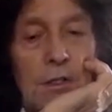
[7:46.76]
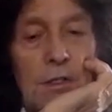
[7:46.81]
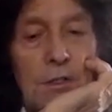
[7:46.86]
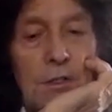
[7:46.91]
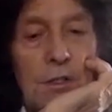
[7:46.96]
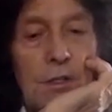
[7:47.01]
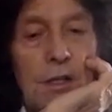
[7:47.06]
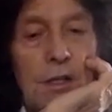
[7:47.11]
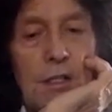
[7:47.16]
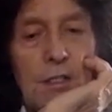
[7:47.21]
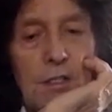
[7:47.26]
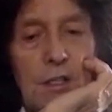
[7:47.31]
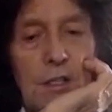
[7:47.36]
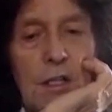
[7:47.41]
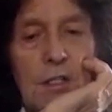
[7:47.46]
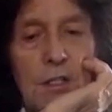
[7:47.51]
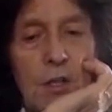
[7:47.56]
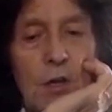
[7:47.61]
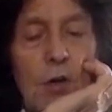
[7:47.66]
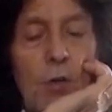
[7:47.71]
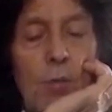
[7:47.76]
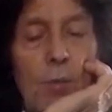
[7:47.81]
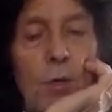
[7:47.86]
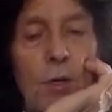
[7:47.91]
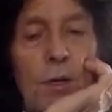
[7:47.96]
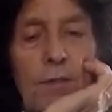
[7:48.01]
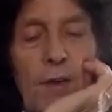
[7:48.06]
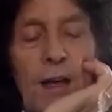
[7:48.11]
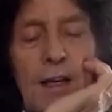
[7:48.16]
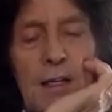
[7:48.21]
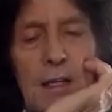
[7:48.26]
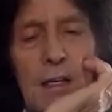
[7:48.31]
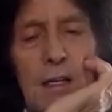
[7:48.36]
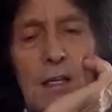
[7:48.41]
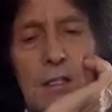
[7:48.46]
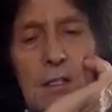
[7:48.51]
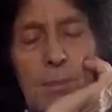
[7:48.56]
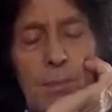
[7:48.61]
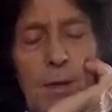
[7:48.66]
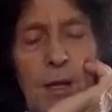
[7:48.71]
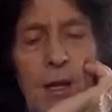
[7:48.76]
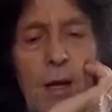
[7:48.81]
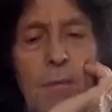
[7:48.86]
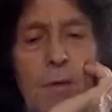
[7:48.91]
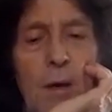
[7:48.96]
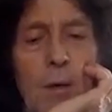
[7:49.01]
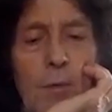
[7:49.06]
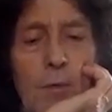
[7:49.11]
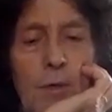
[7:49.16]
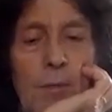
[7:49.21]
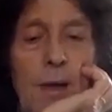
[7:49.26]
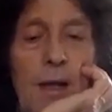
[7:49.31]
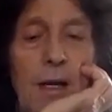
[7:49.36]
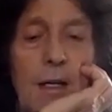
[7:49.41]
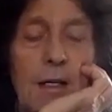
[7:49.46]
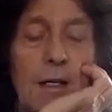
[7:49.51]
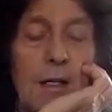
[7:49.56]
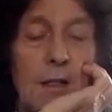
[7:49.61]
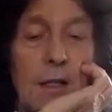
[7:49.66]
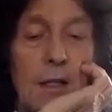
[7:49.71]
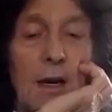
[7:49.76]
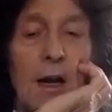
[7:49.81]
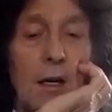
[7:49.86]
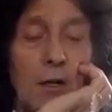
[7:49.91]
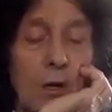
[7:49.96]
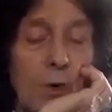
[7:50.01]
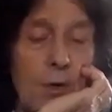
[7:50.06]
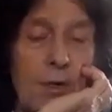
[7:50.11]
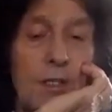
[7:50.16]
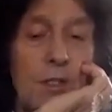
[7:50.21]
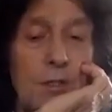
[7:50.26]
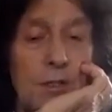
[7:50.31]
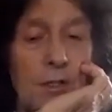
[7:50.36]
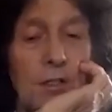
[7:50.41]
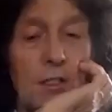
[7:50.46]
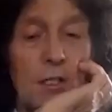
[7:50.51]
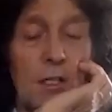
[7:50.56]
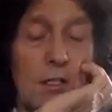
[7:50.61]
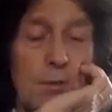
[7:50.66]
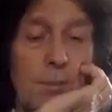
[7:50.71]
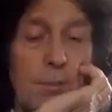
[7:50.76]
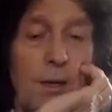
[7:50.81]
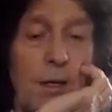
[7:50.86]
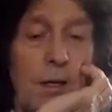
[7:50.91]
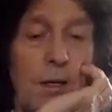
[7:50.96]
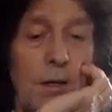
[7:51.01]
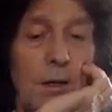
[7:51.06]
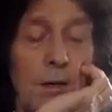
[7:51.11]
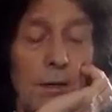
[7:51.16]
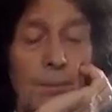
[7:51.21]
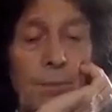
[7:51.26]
So mm. that's that's the whole point. If I need to be coming up with a melody, then I'll go into the discipline,